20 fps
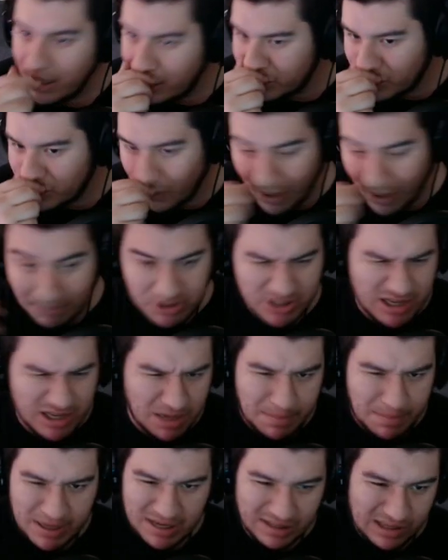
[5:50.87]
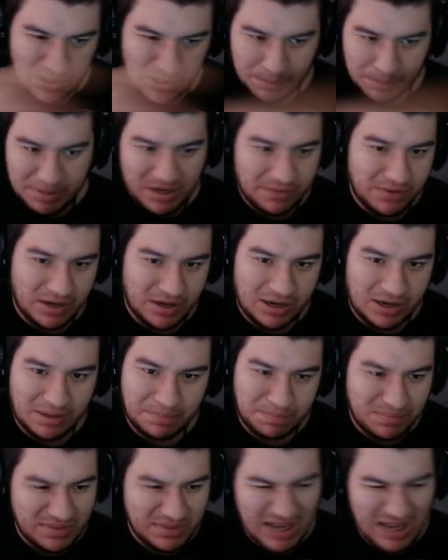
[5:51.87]
So I'm just going to make a little bit of
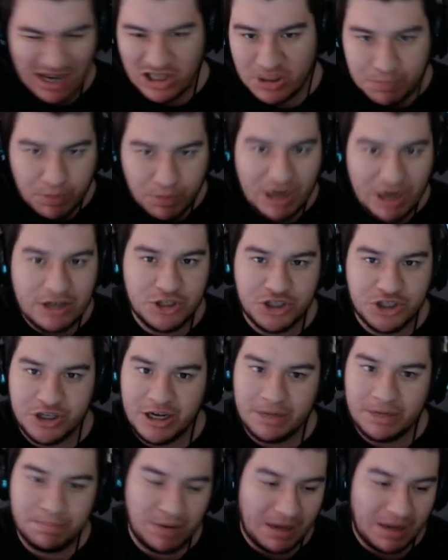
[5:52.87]
not a spreadsheet,